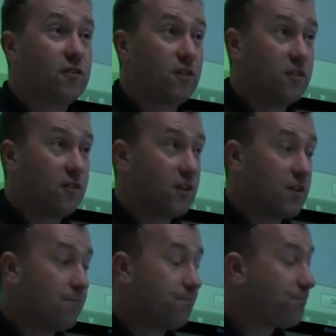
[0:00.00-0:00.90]
and, and
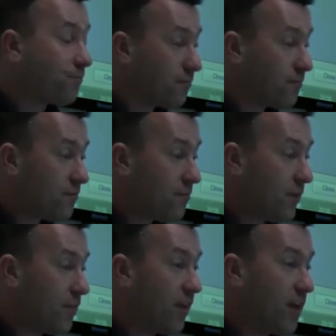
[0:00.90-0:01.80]
um,
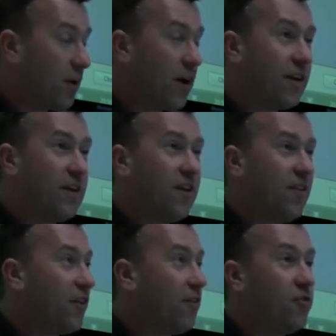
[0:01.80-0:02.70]
thereby
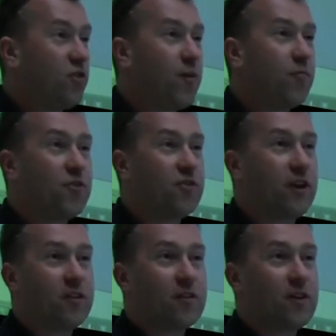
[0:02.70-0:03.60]
don't lose your memory
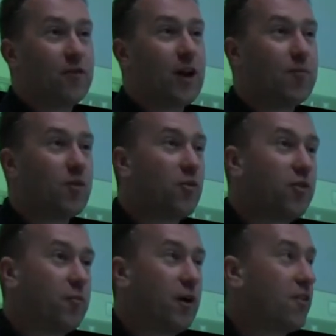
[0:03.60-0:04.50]
sticks and leave your laptop
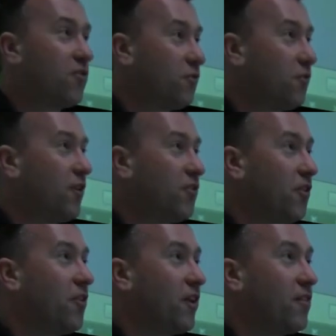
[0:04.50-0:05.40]
on the bus and all those
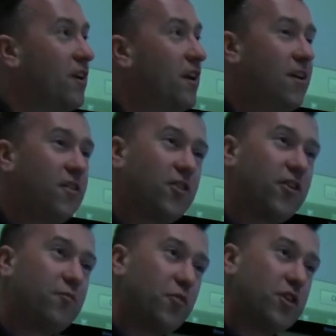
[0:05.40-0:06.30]
good things.
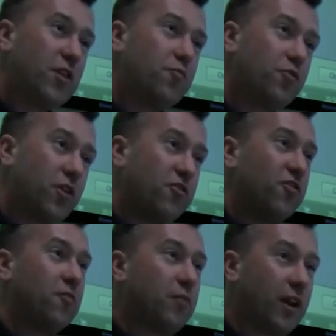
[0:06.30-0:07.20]
So putting a
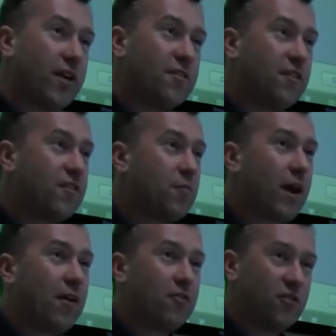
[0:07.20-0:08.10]
process in place is
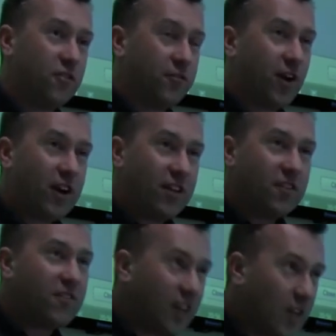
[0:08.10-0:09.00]
about defining
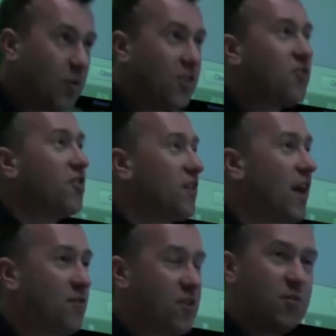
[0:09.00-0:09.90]
the syllabus,
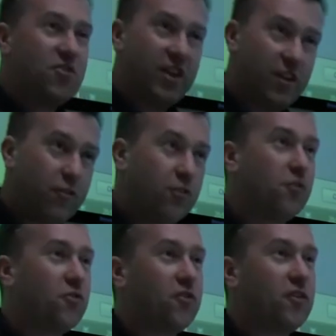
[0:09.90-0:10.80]
having the
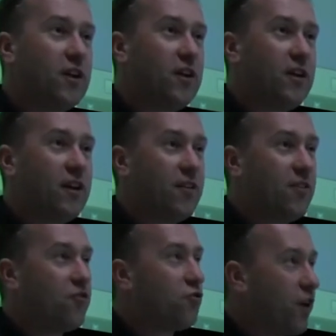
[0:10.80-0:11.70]
materials and, and
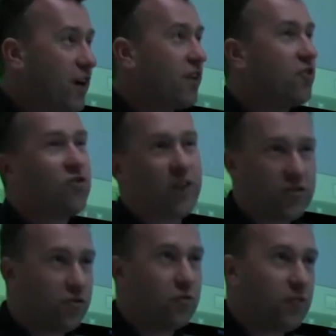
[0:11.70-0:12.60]
the training
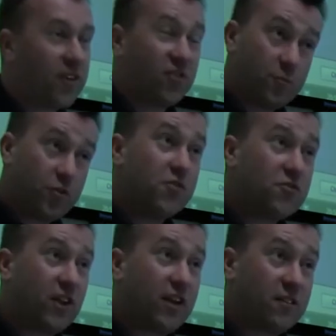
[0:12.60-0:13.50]
schedule. That's the
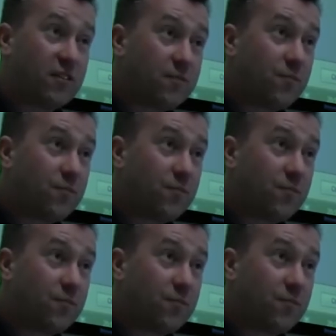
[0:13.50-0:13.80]
process.